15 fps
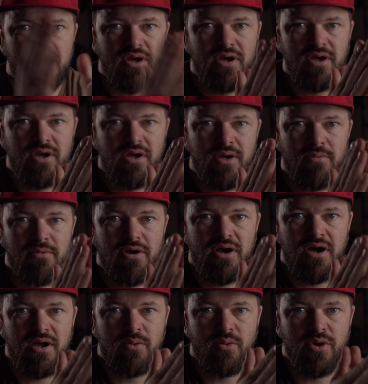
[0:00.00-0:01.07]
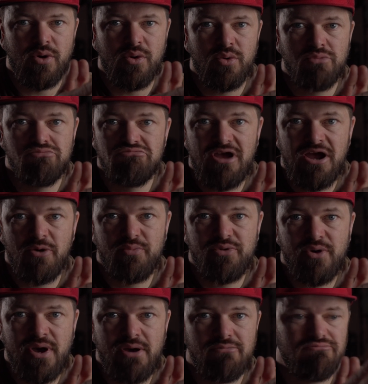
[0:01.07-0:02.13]
I will help
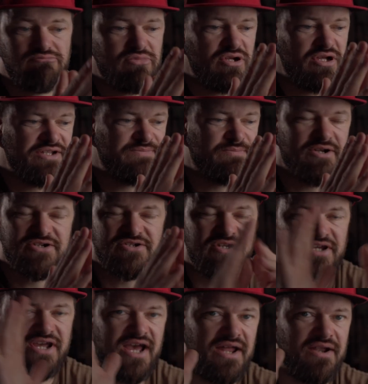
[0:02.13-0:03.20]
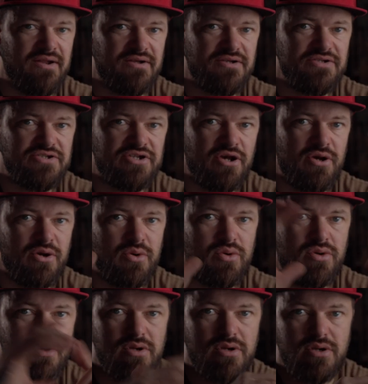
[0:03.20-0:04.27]
you out as much as I can.
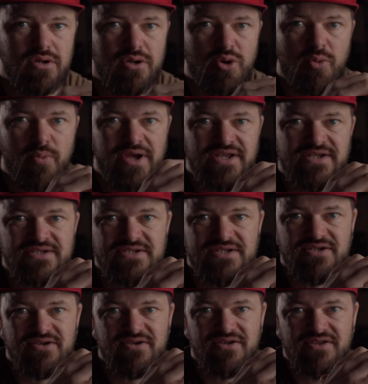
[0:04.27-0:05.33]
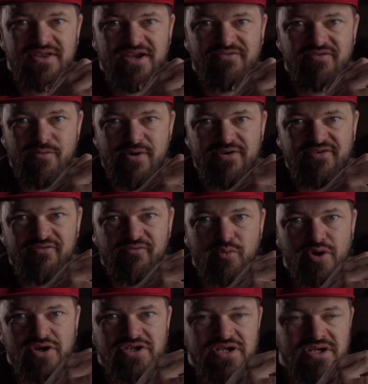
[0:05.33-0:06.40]
So, cool beans. Thanks very much for
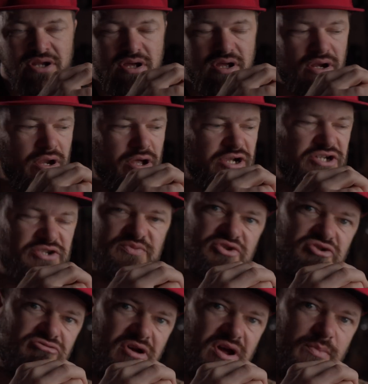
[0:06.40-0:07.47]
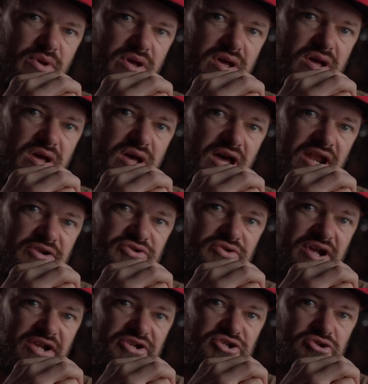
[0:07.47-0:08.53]
watching. Like, subscribe, and I
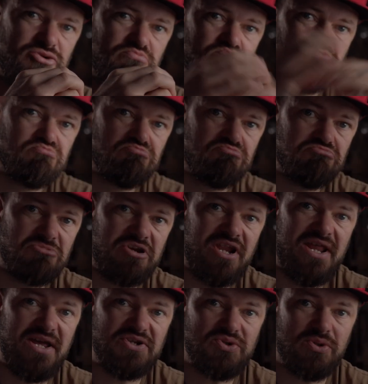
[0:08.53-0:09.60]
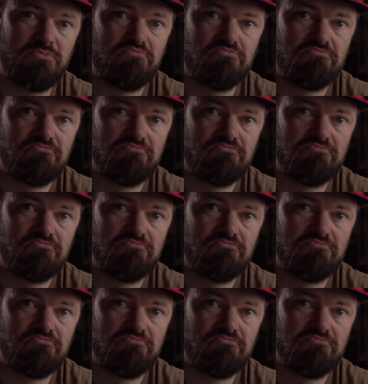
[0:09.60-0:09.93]
shall catch you in the next one.